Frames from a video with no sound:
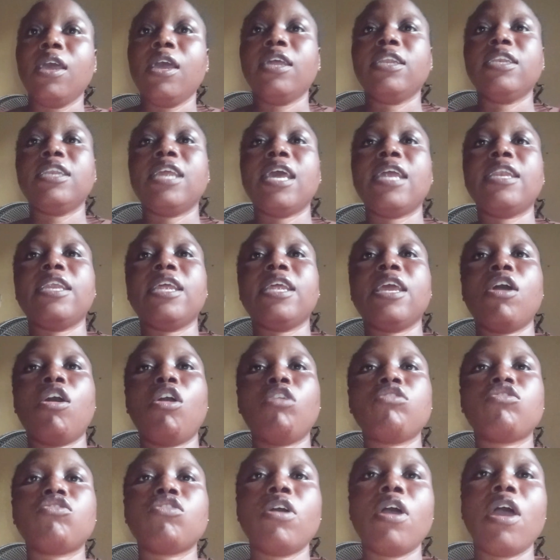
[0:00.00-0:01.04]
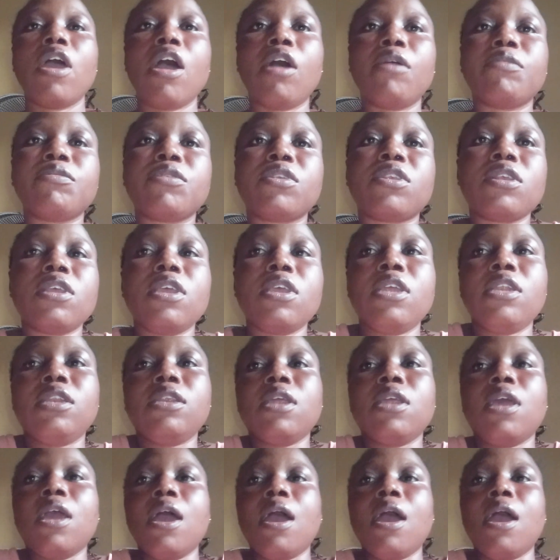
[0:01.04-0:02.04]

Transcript: Then they also helps in